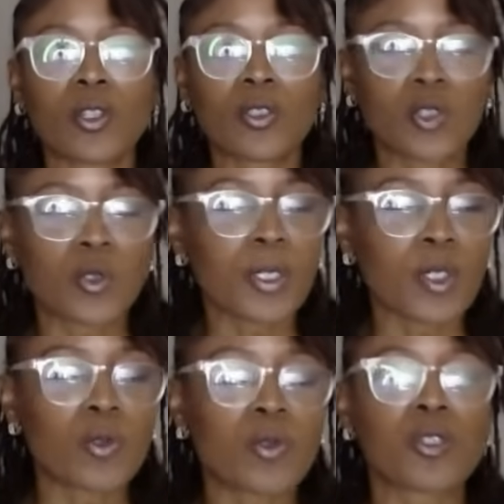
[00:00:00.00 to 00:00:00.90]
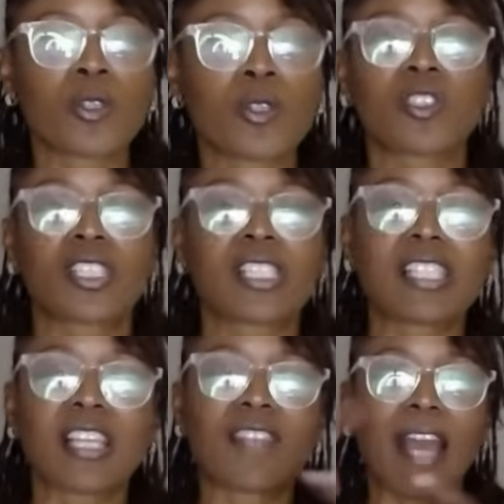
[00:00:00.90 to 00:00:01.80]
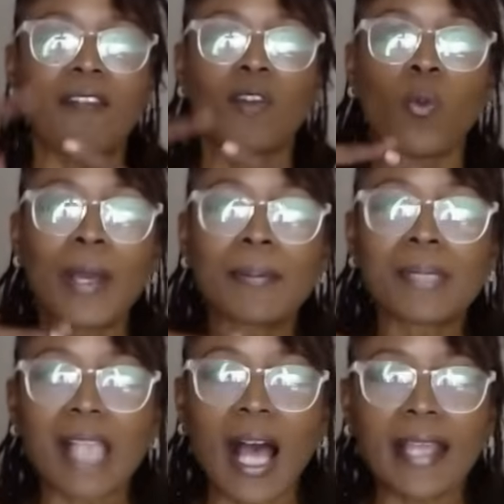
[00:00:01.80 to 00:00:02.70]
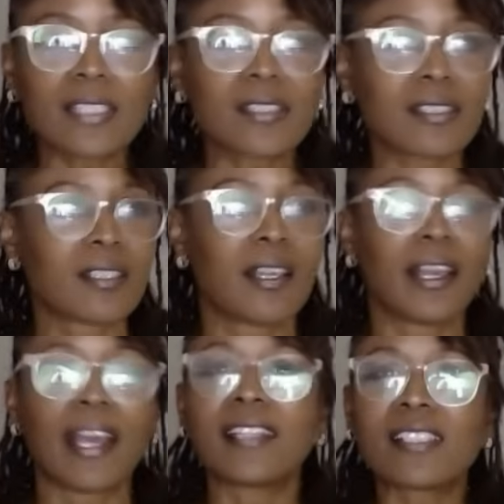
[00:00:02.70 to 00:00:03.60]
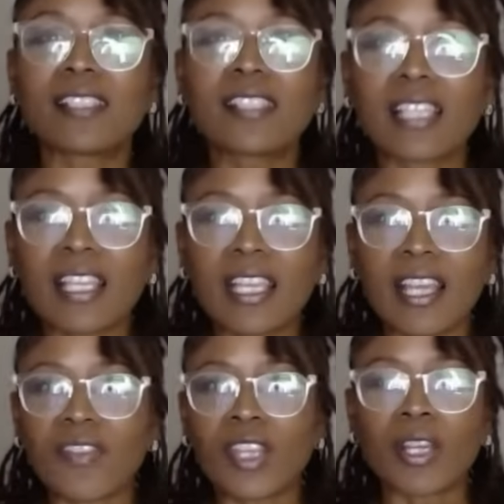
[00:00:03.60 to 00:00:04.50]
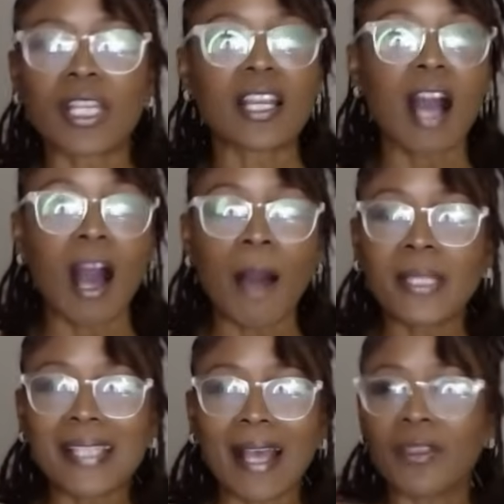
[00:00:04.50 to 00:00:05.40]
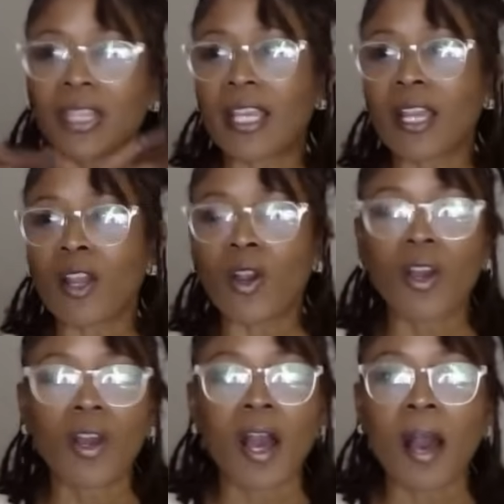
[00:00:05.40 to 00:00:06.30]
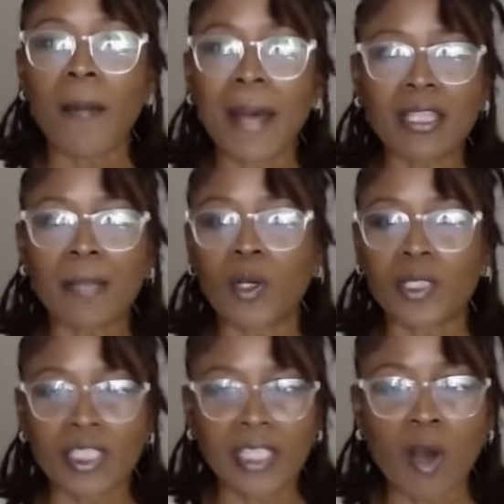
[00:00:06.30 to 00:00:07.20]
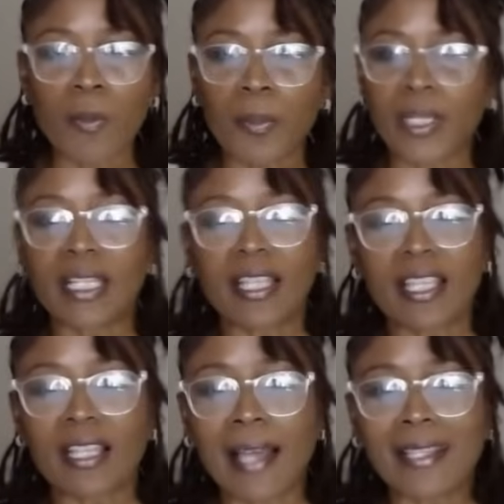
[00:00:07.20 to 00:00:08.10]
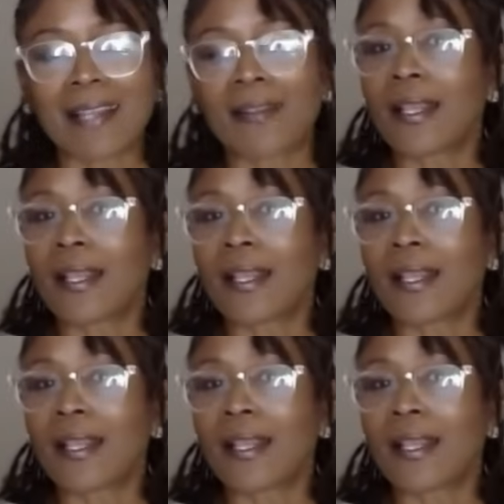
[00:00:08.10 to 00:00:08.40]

do a Google search to see if they have a website and to see if there are any comments out there about them on Yelp or anything like that?